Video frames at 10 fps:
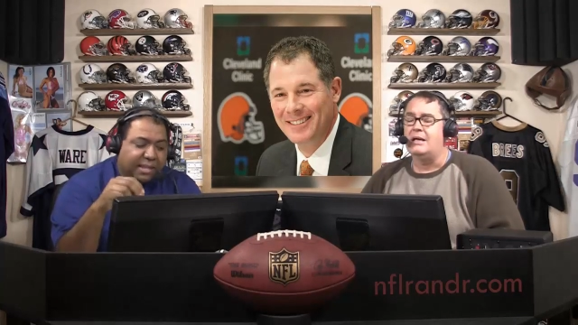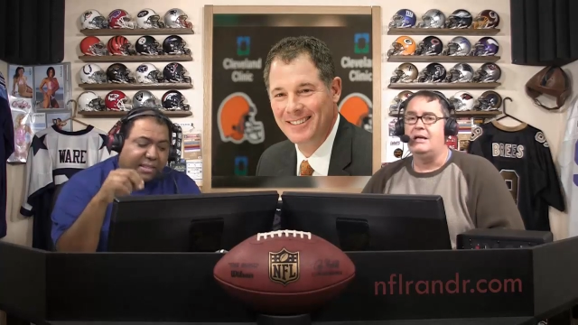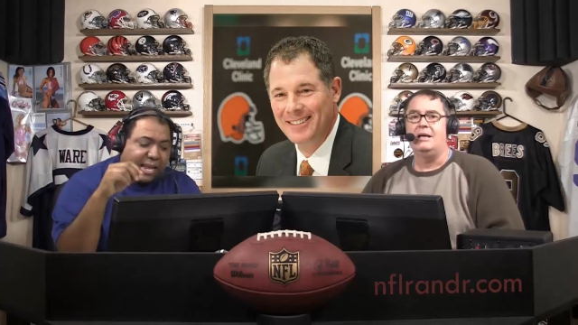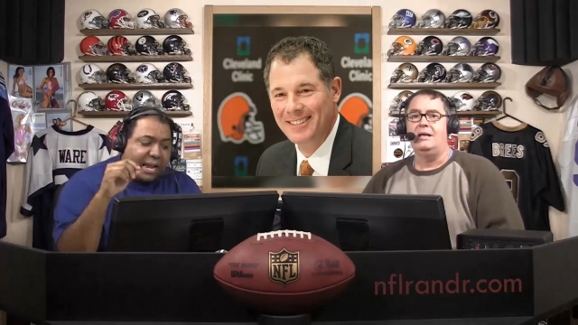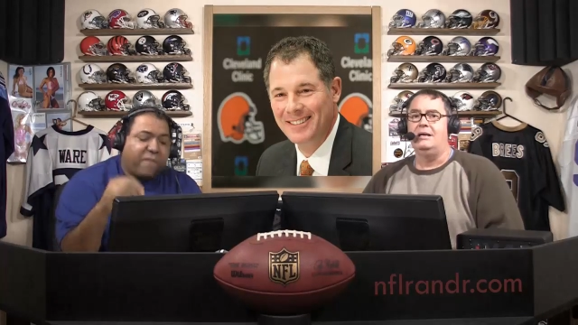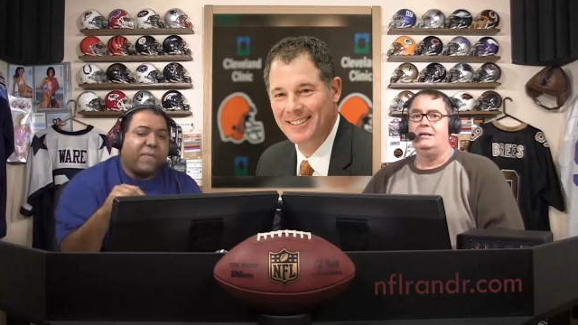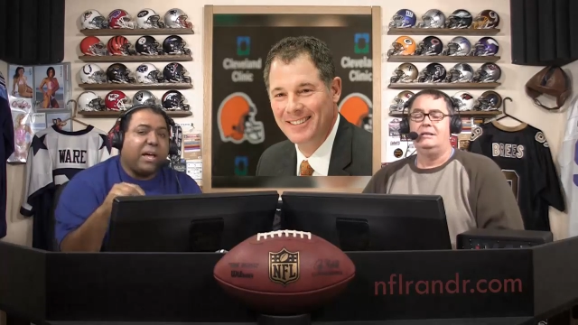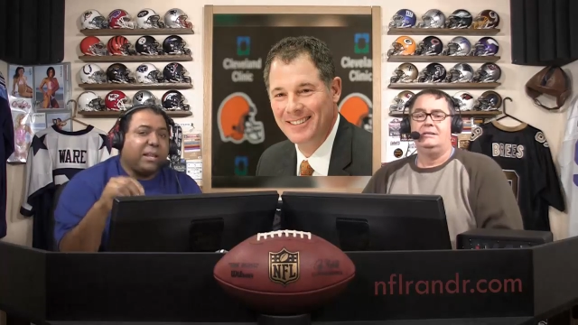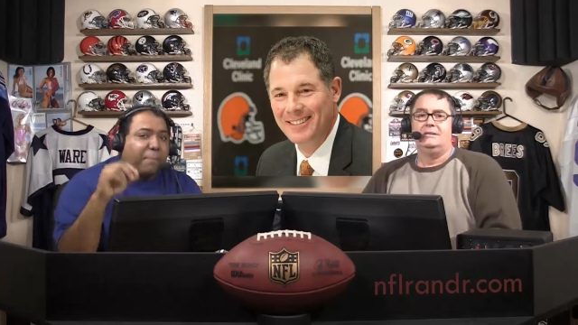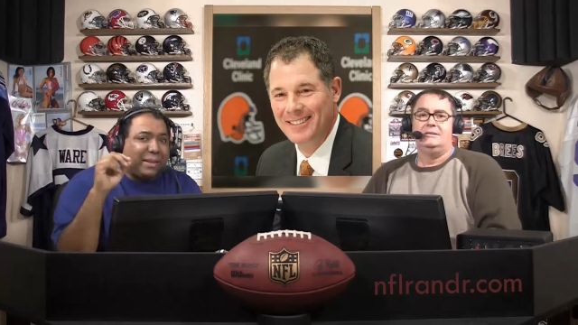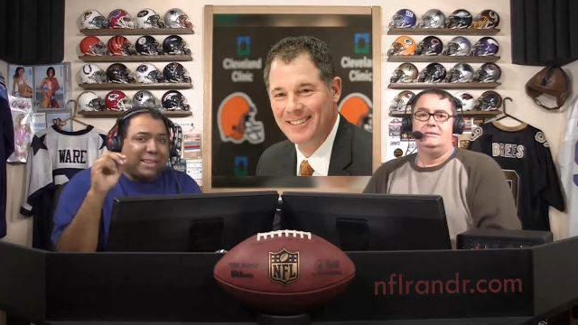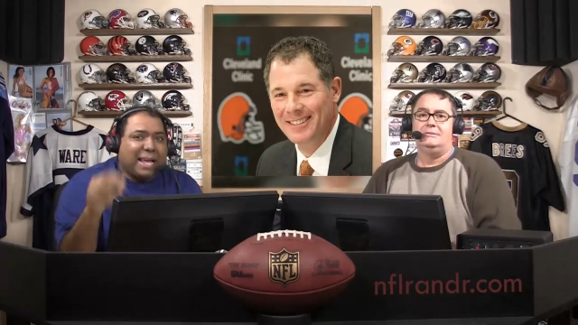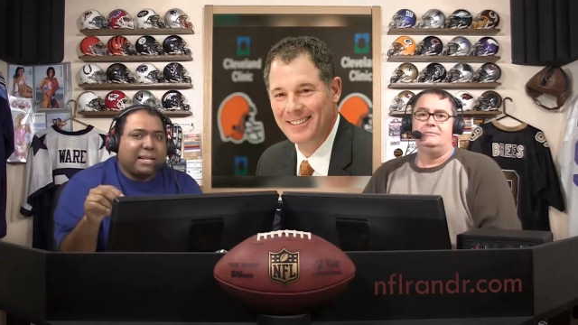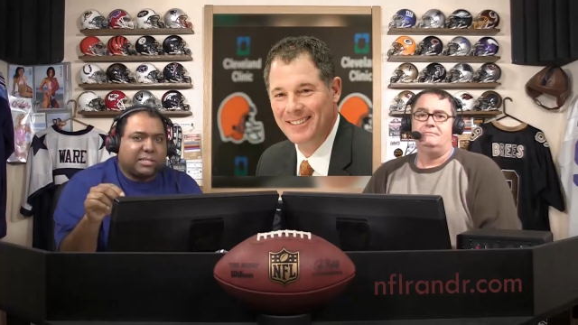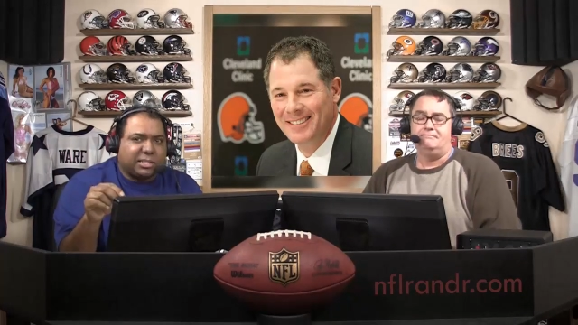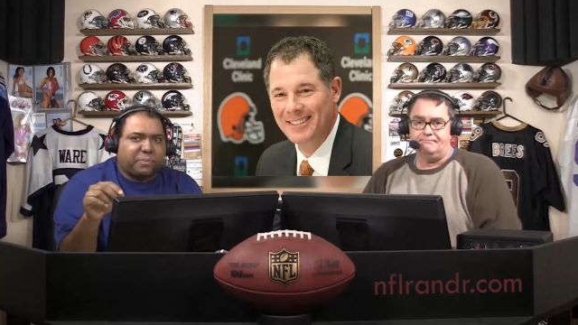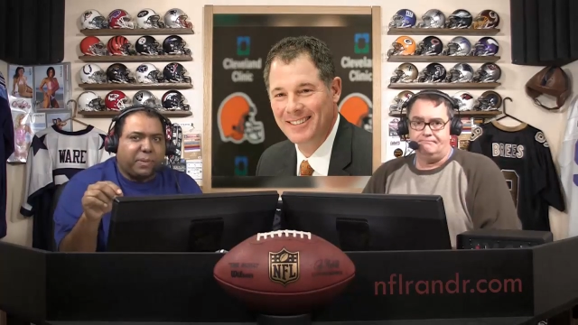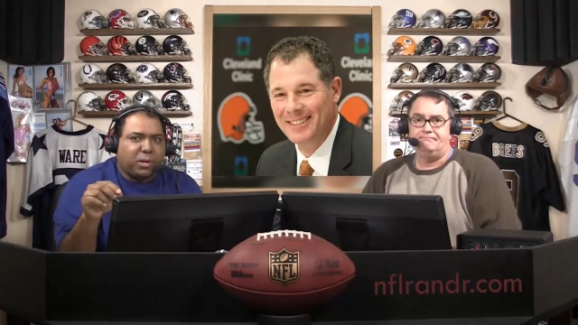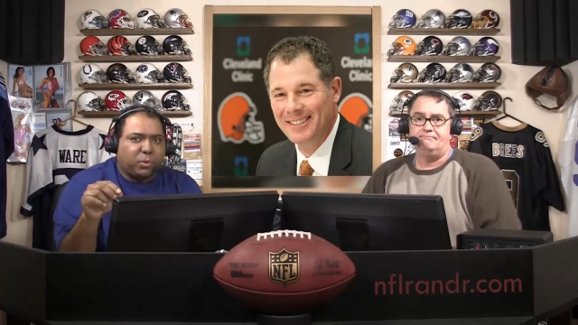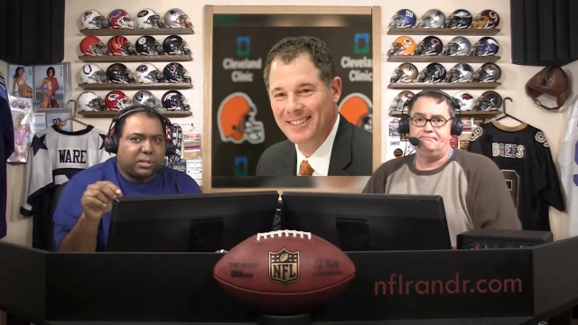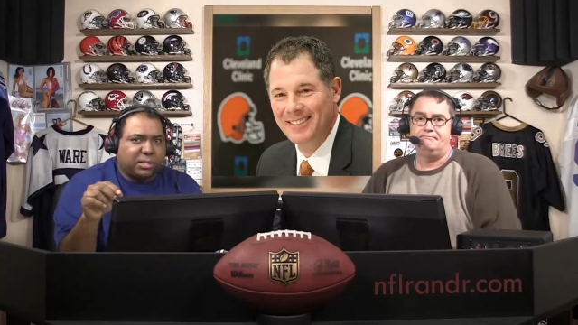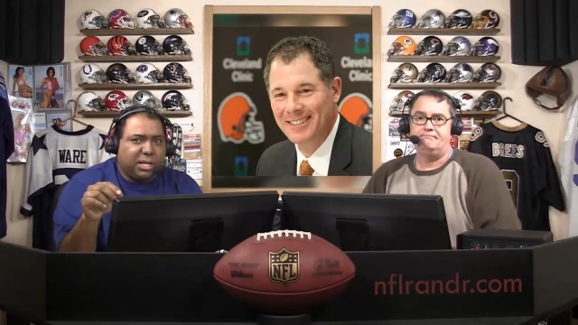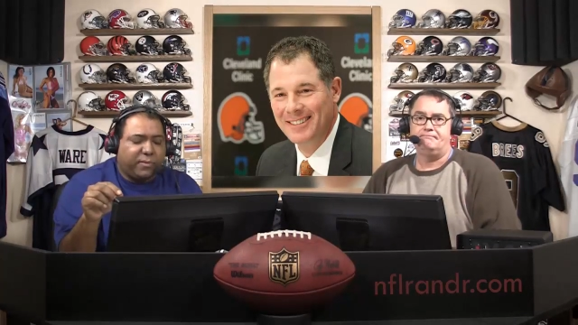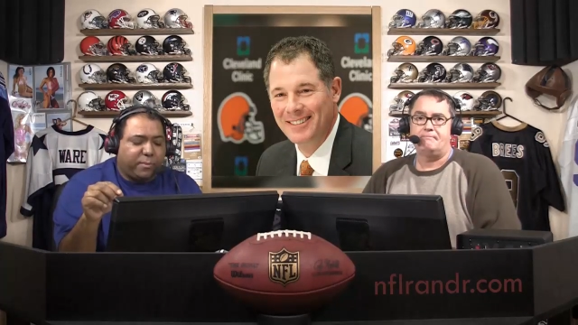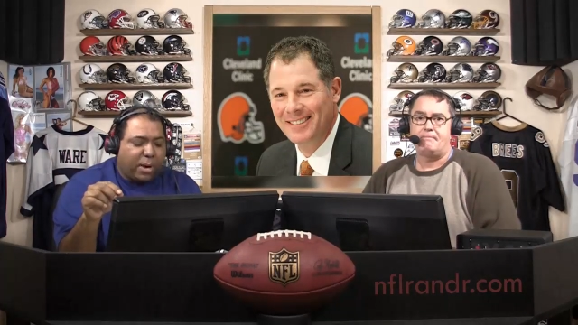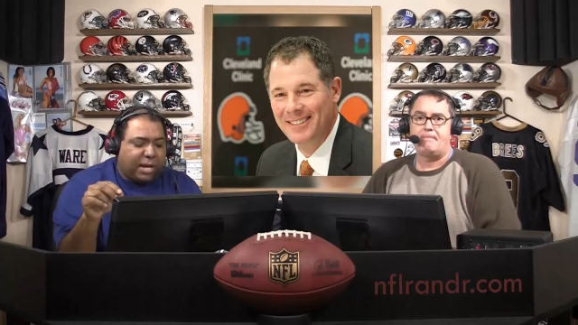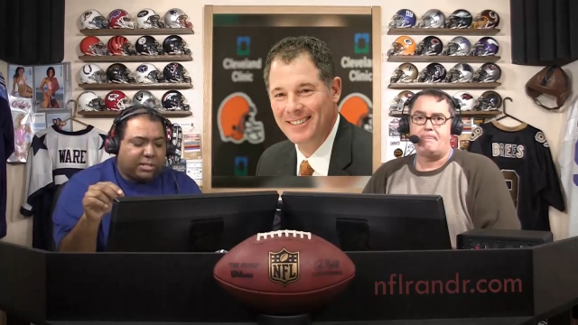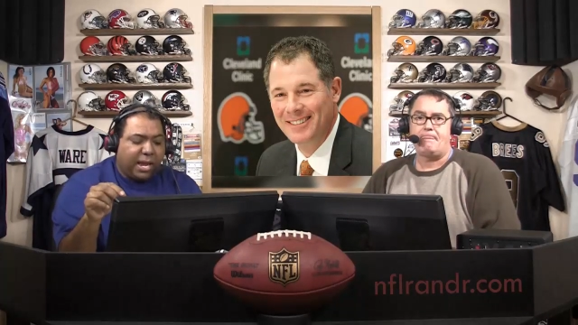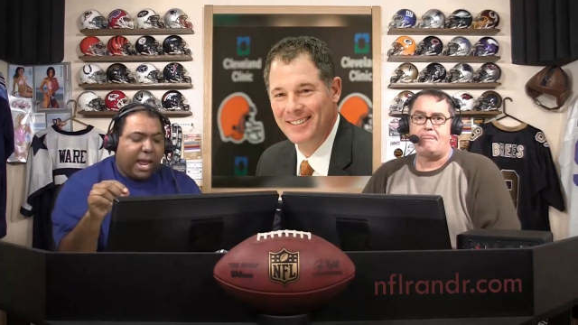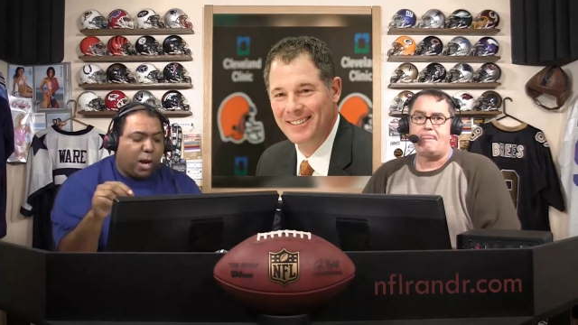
Speaker 1: The NFL plans to speak with the Cleveland Browns,